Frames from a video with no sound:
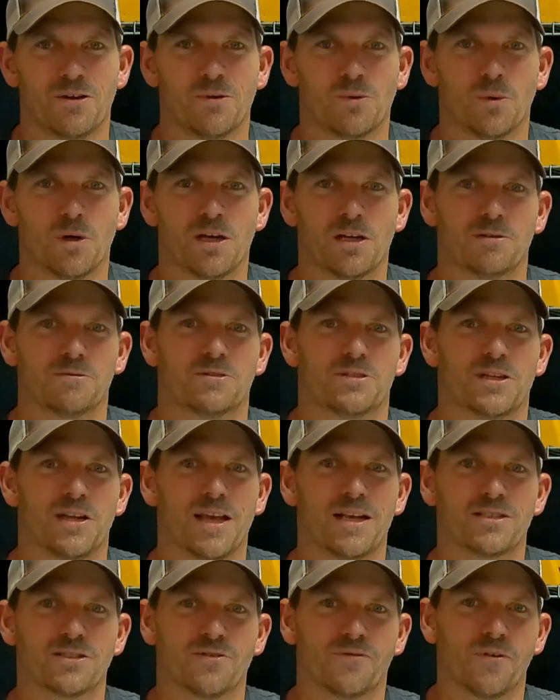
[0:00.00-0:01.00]
Well,
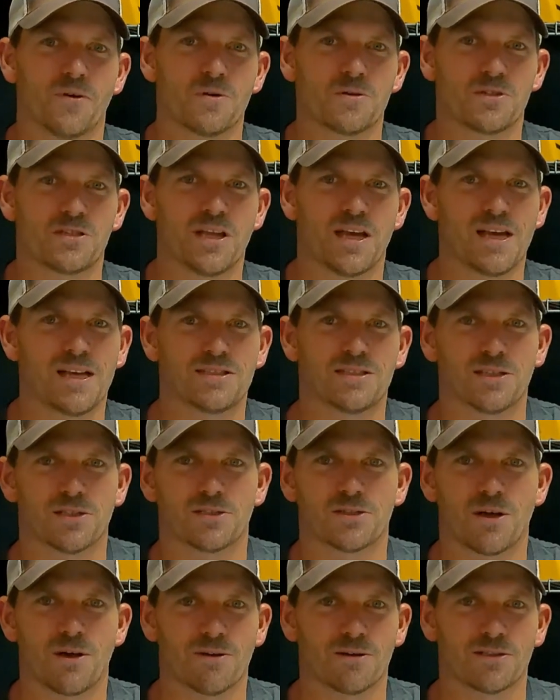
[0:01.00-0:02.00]
today's the first day
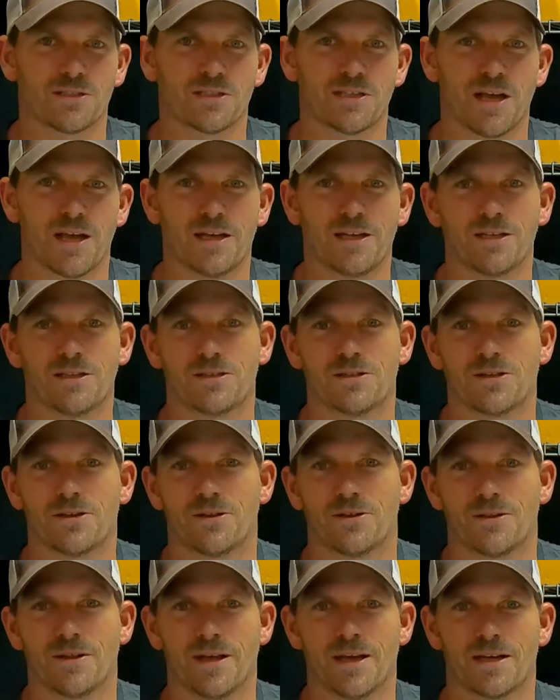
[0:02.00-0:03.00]
since August 2nd
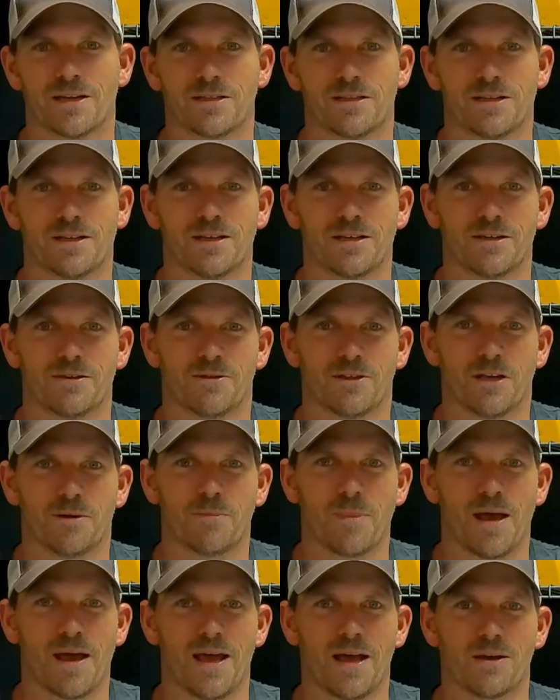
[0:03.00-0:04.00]
that uh, that
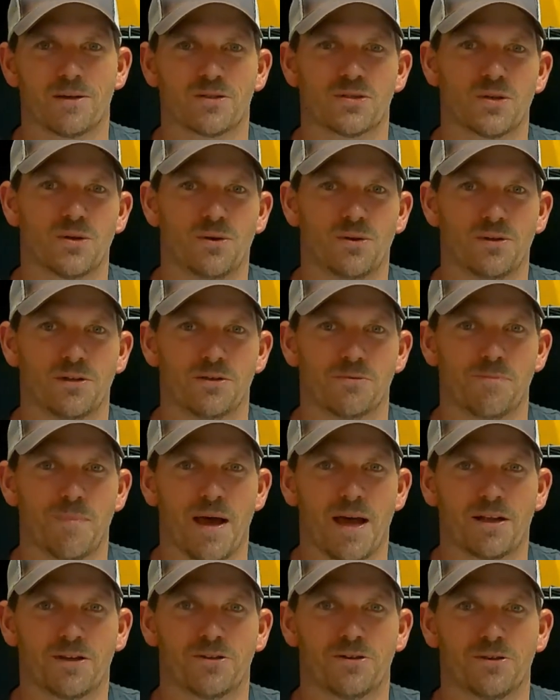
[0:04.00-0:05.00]
my household is
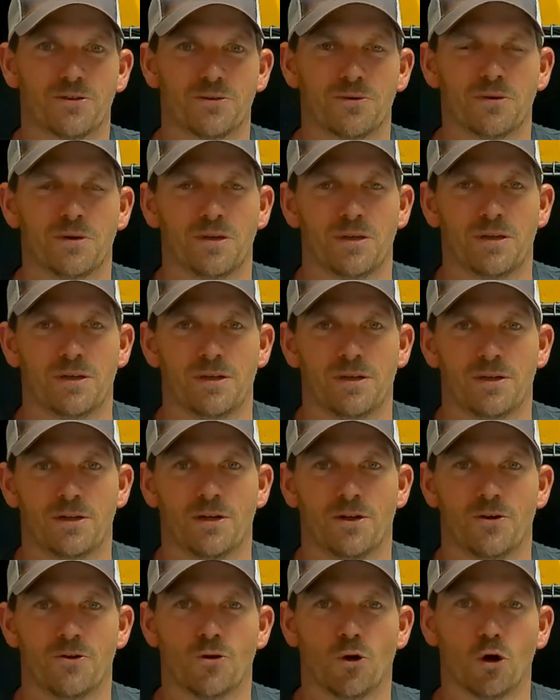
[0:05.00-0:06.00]
back to
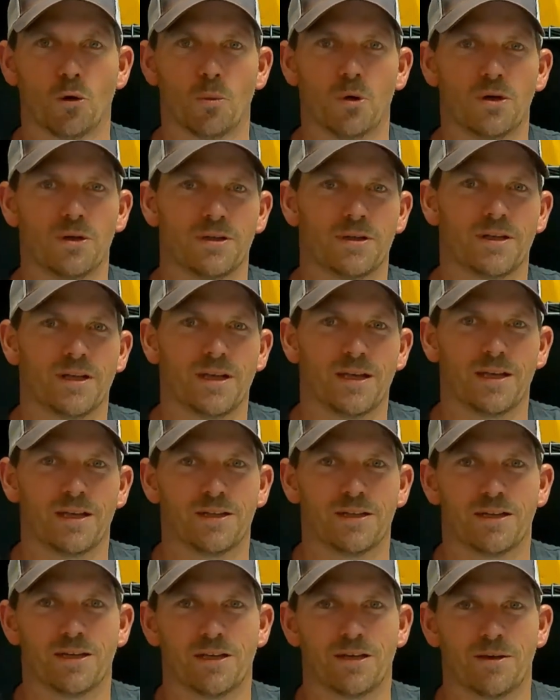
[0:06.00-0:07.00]
normal,
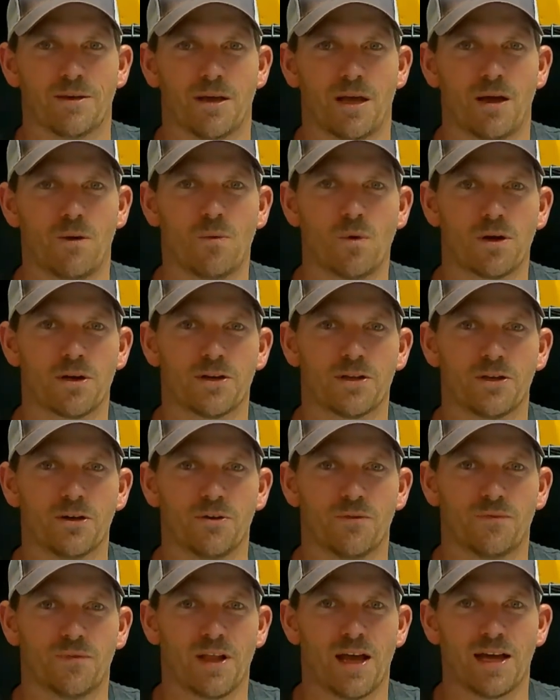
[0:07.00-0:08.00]
and uh, I wanted to
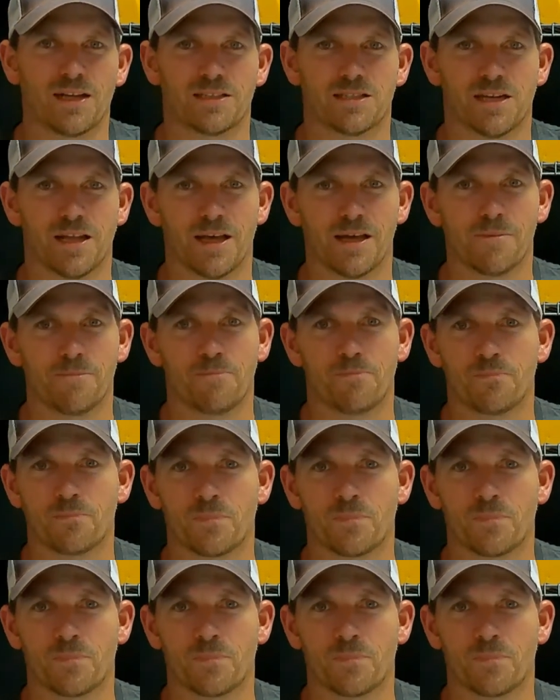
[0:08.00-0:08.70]
go fly today,